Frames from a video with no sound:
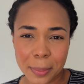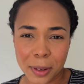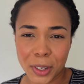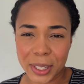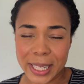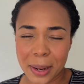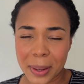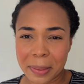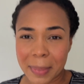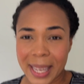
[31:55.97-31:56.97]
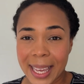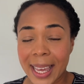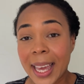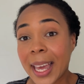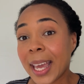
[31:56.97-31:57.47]
some of your day with me.
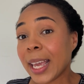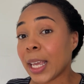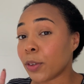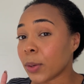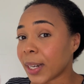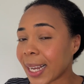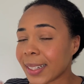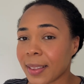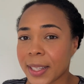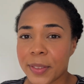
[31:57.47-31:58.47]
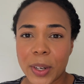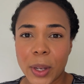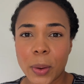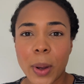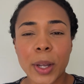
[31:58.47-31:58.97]
If you liked this
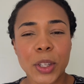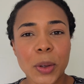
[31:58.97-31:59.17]
video,